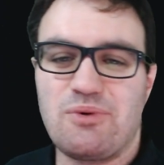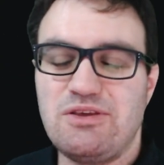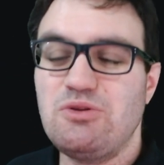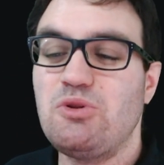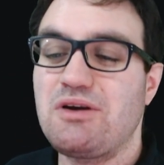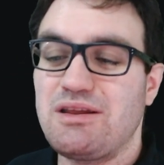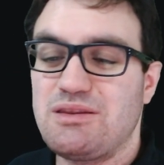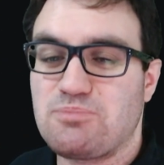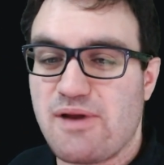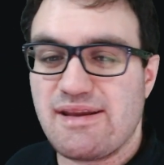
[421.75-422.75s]
When you look at
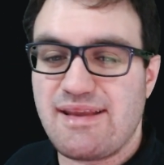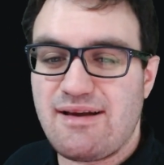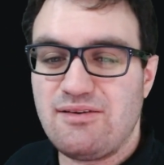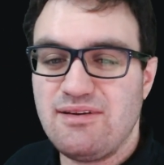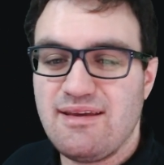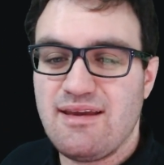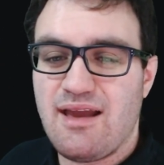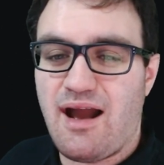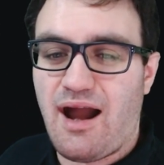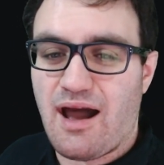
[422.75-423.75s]
the breakdown,
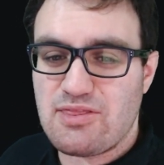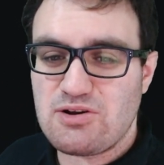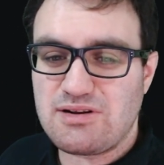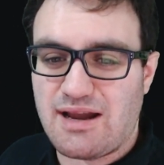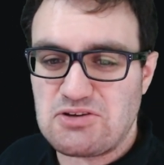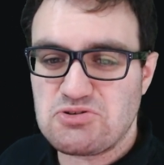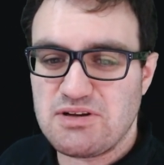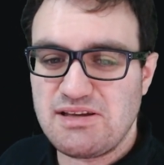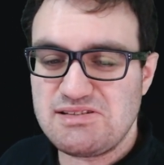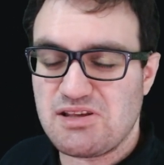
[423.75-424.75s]
other
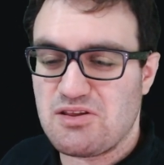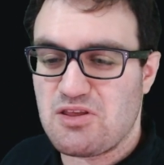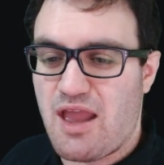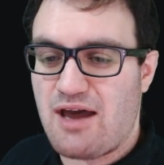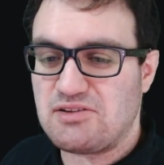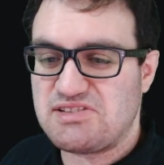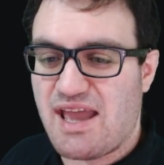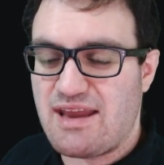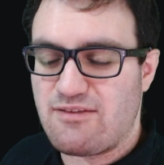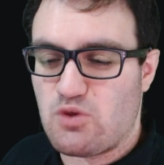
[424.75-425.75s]
countries
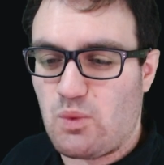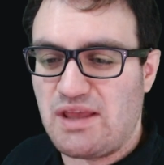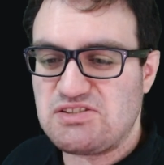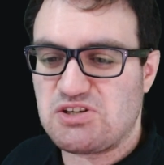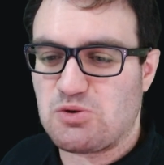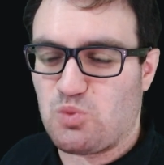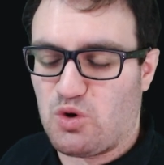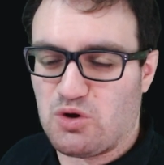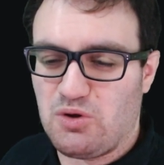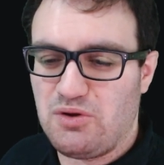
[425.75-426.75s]
outside of the Western
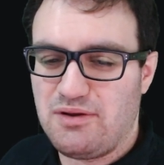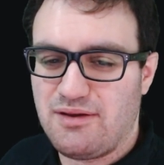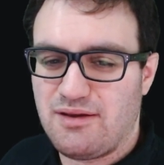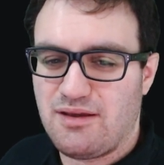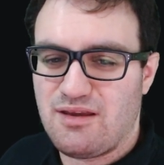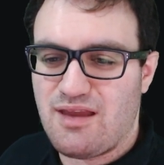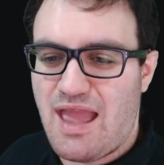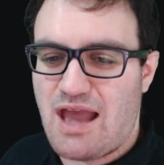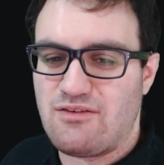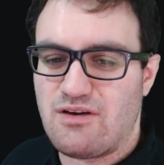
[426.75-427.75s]
world
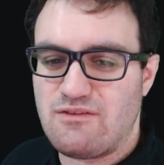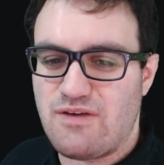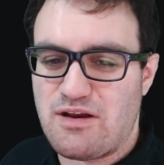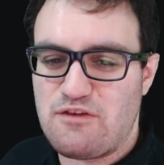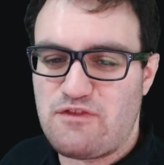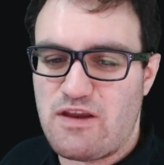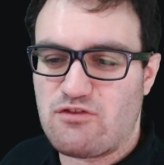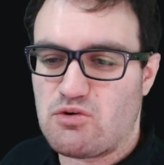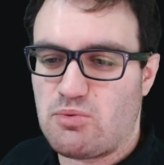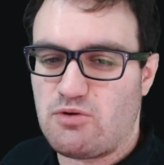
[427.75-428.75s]
have very
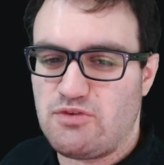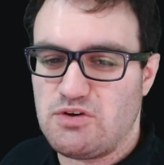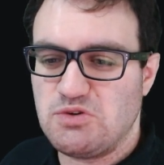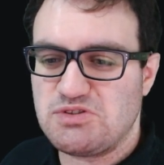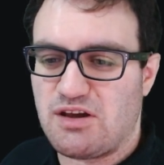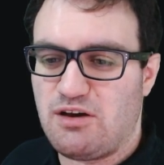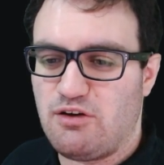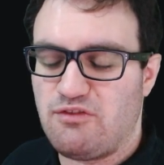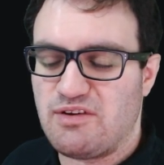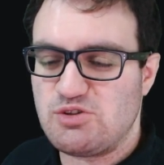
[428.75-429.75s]
favorable views
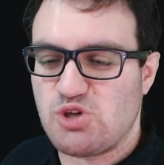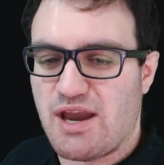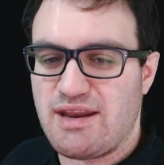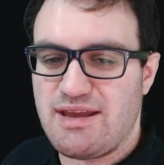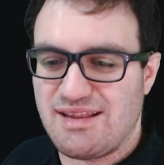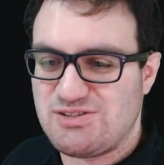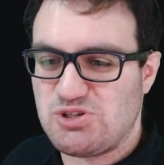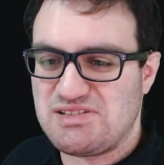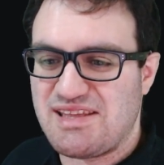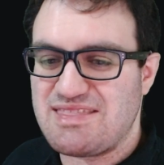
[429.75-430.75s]
of China. It's
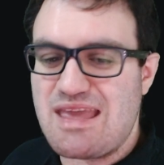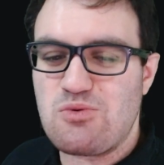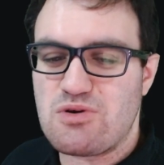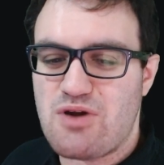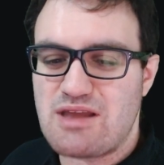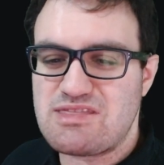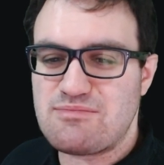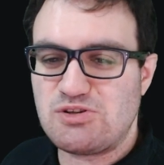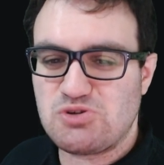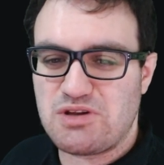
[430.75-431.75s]
just that they were not the
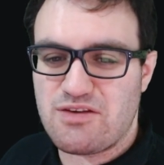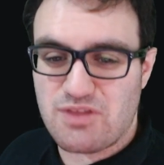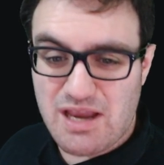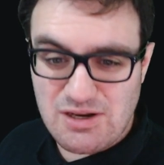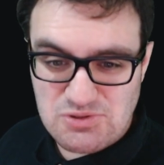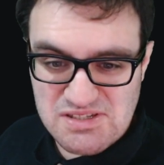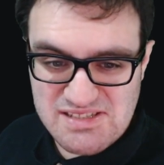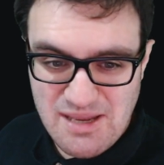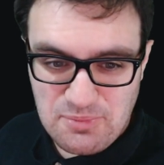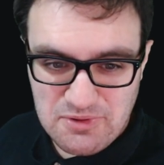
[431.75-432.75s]
majority of the countries
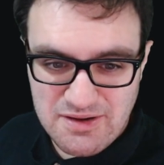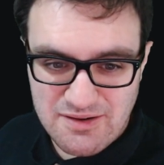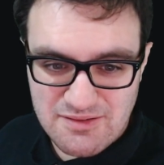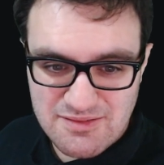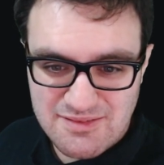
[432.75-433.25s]
sampled here.